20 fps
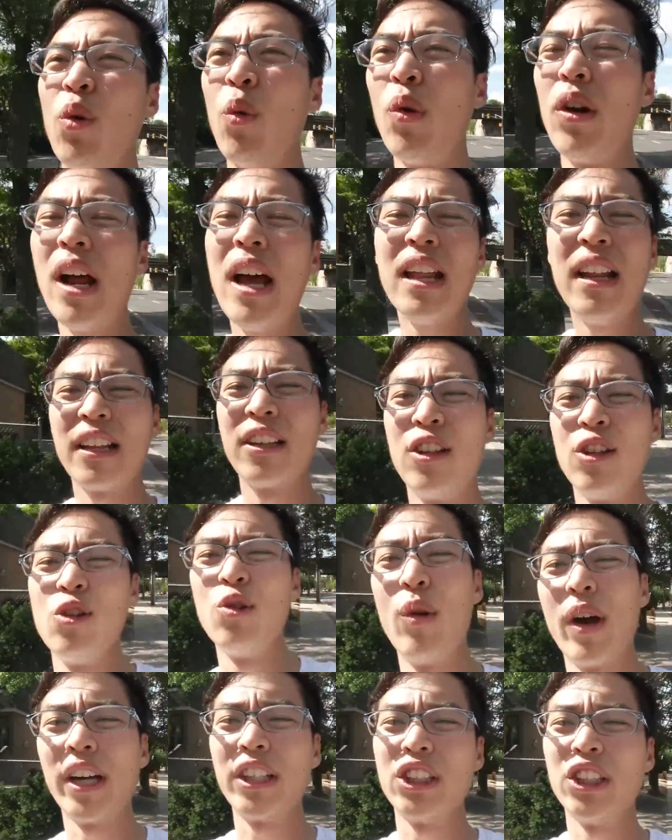So what I like to
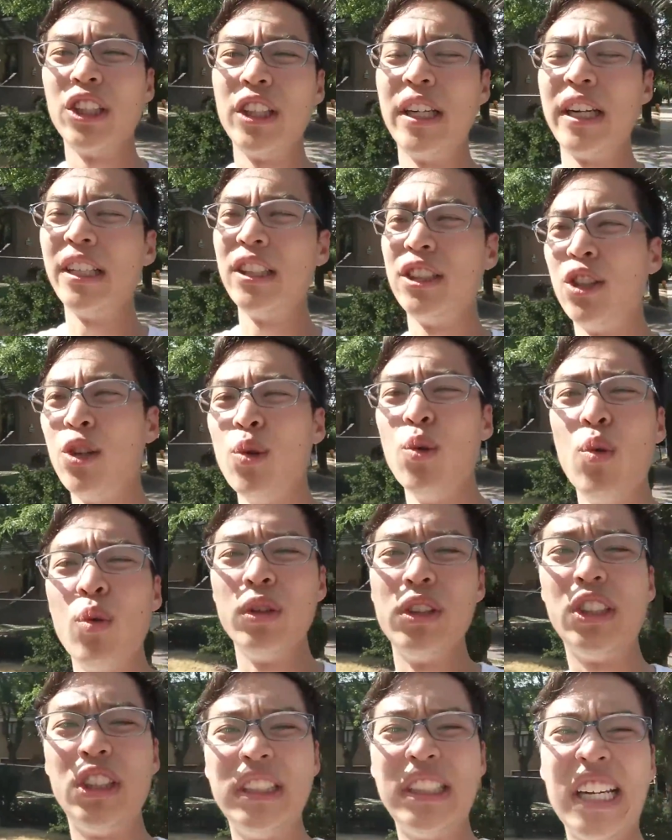do actually is
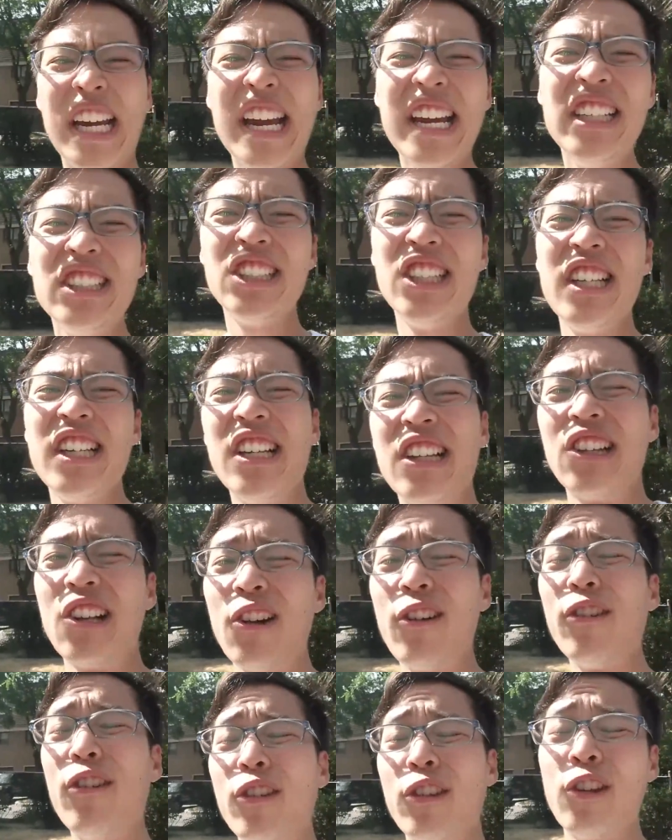to change the
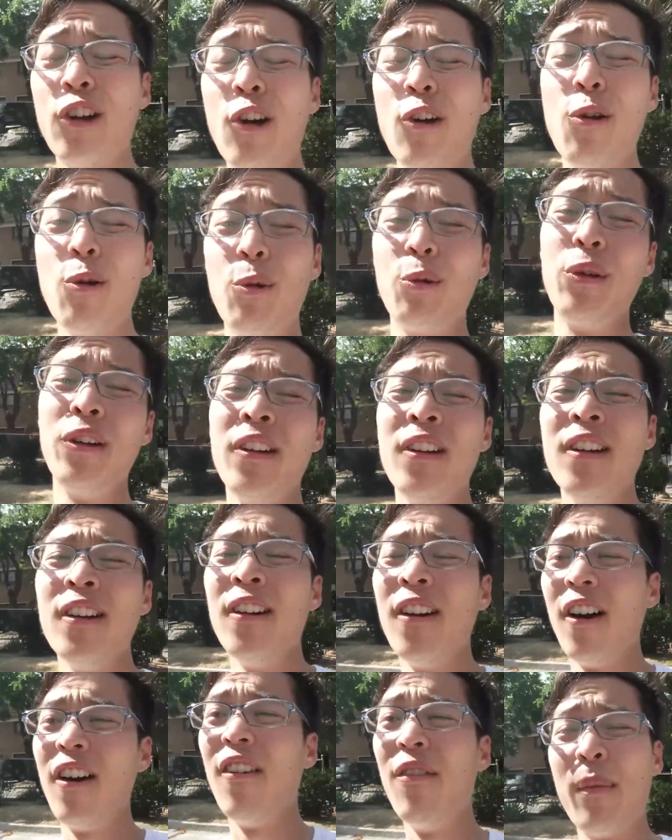internal tone
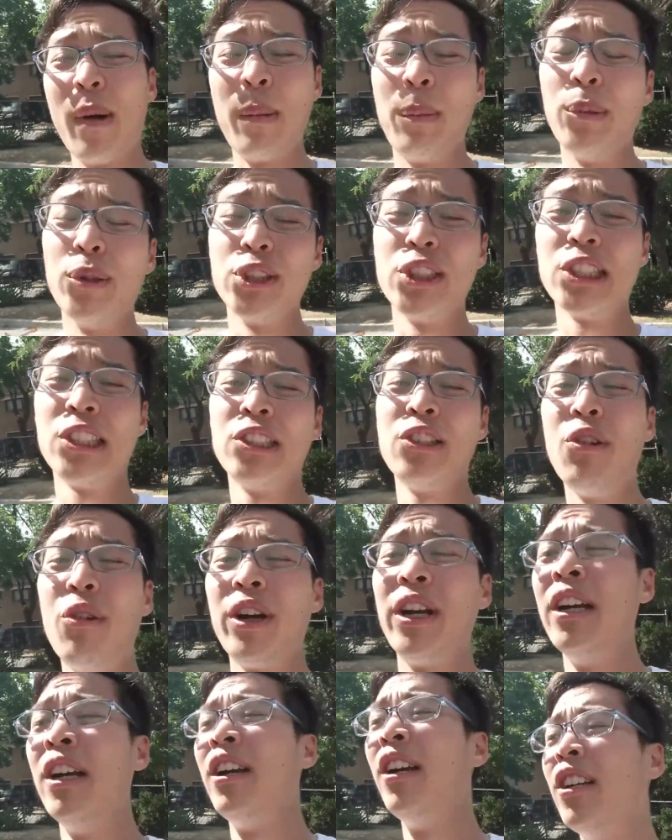of my bullshit
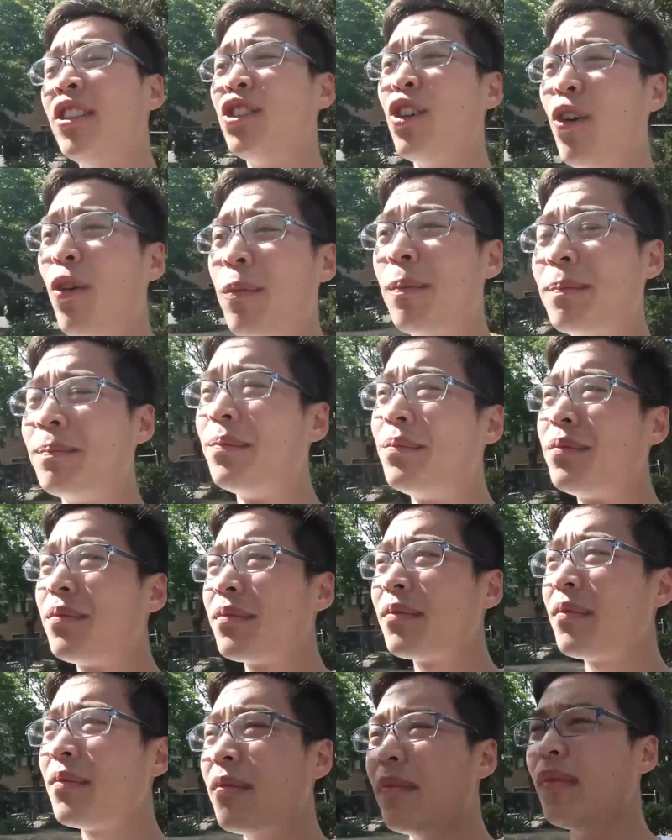story. So
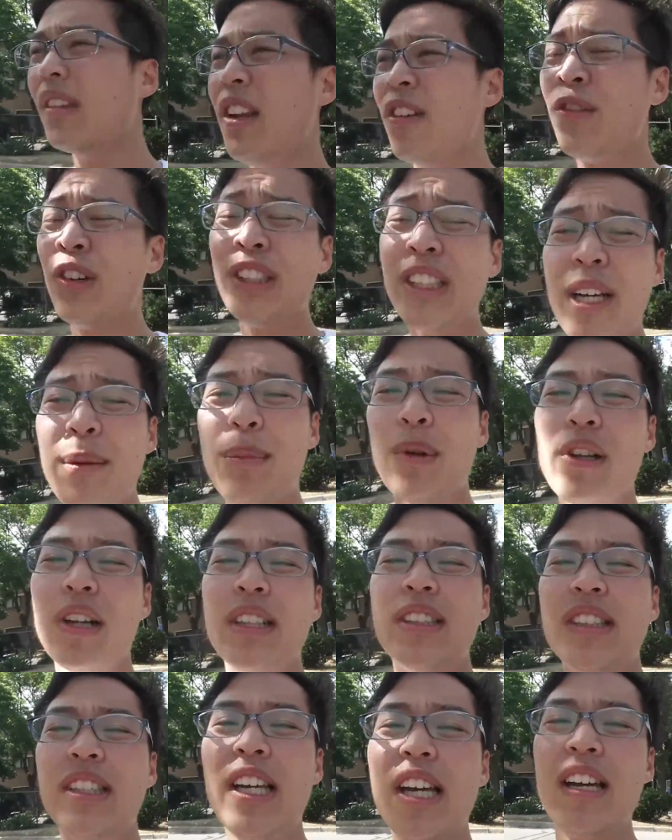For example,
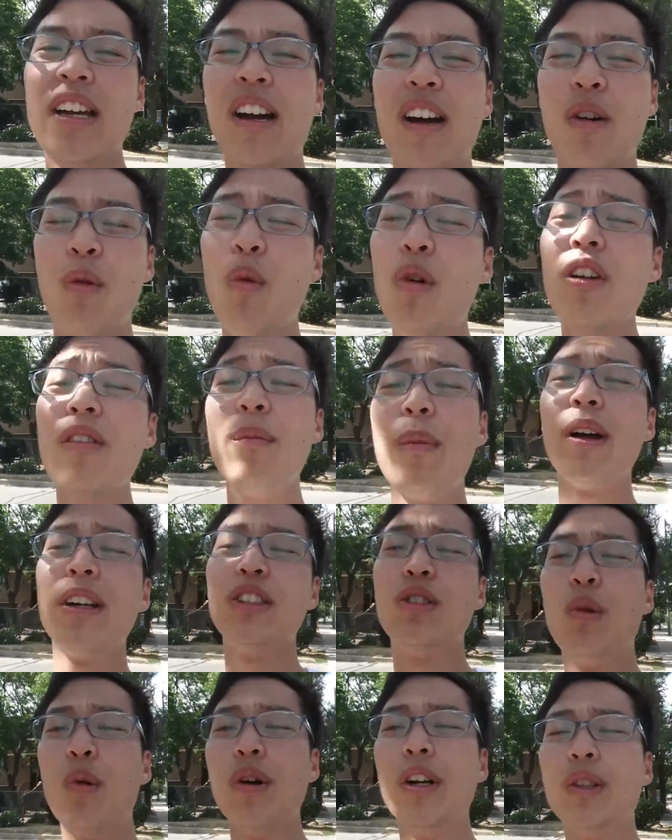let's say one of my
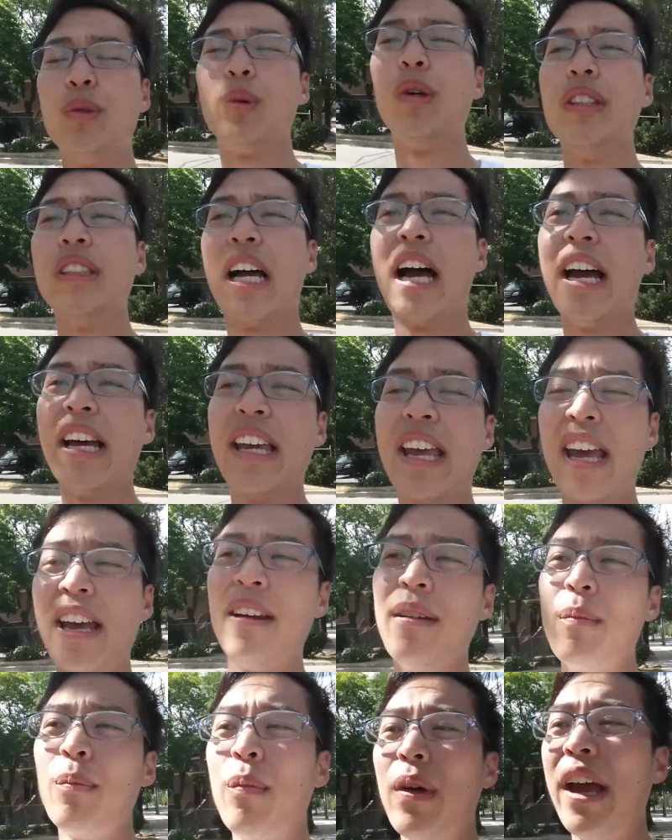stories was I
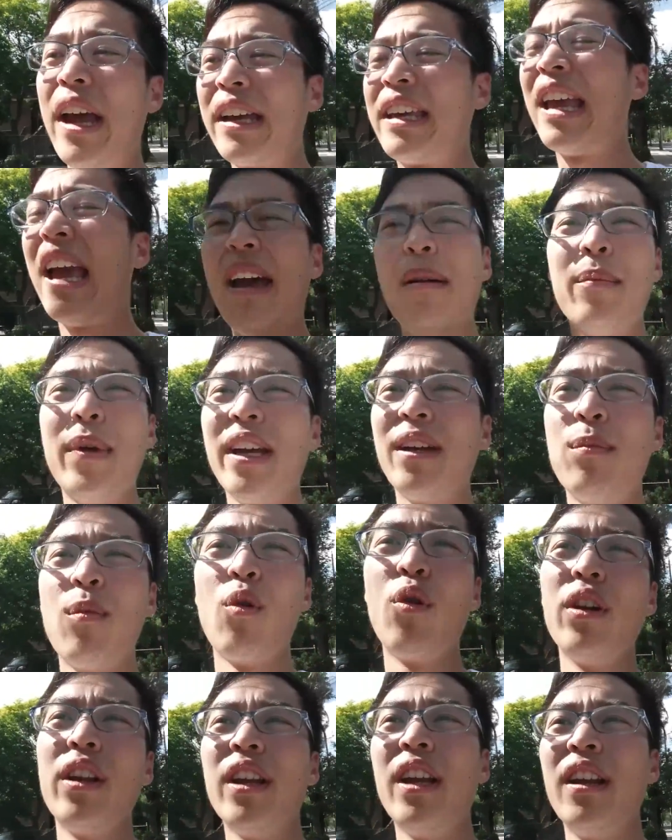can't make
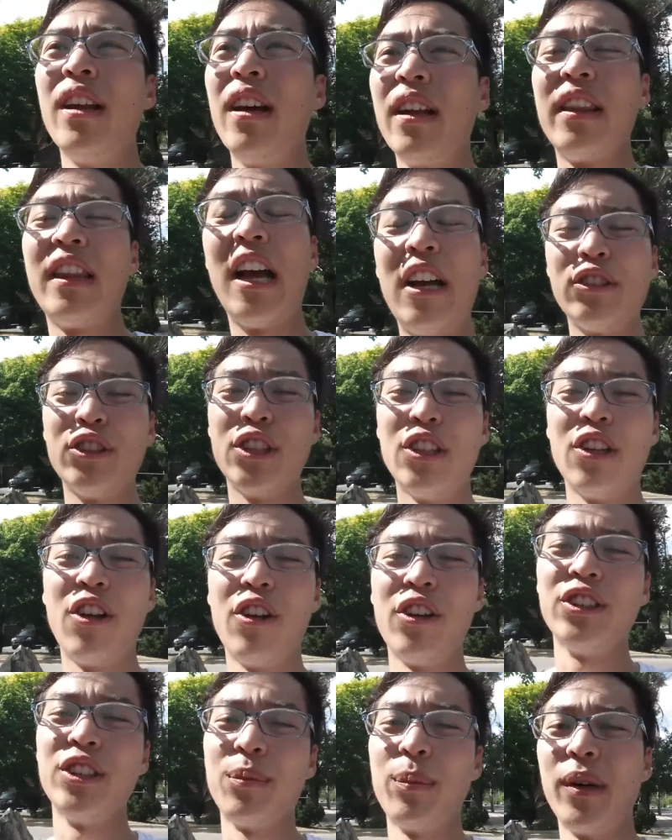more than
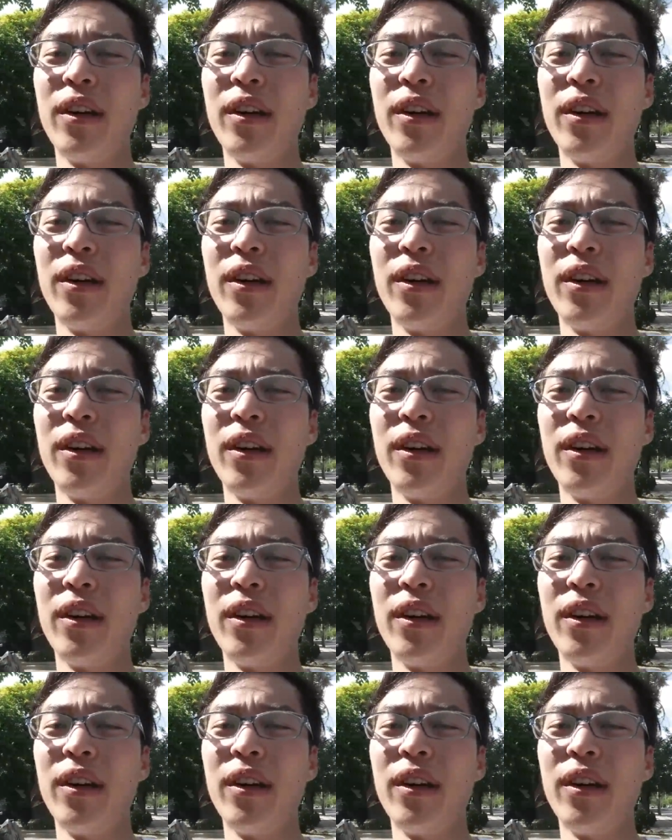$1,000